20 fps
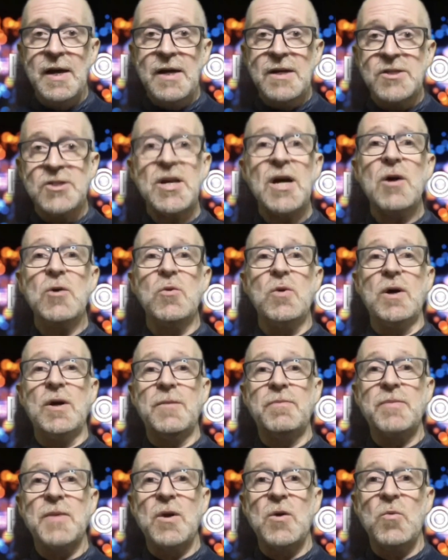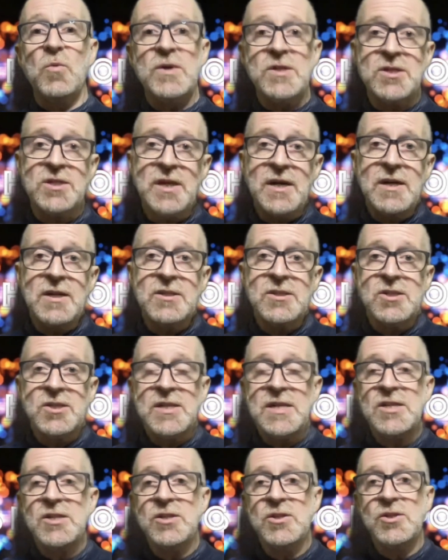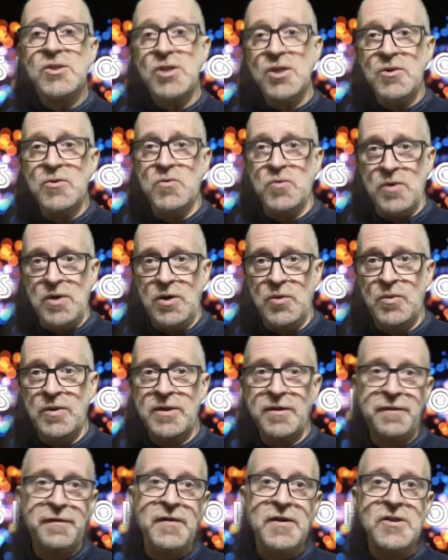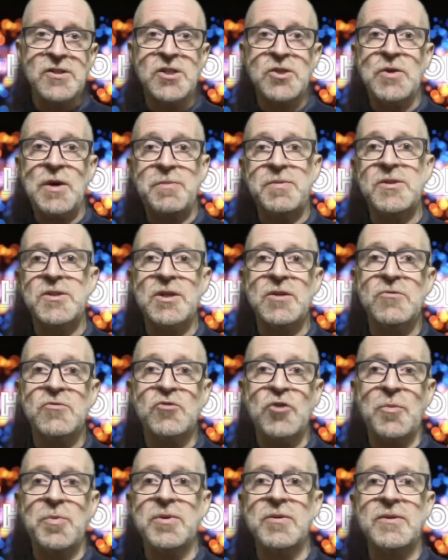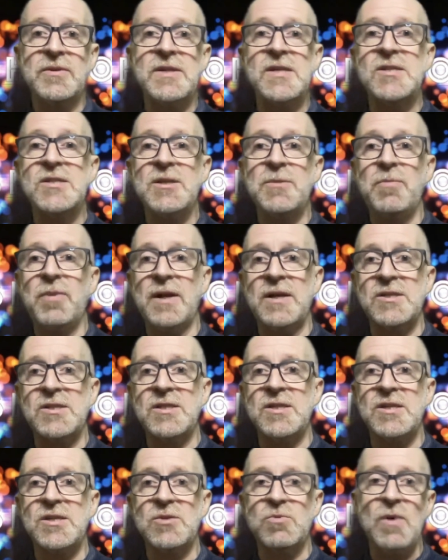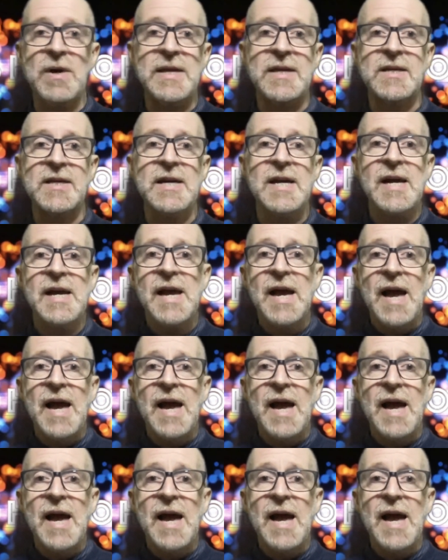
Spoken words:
So, we start Season 2 with the first 2 episodes dropping on Disney Plus this week,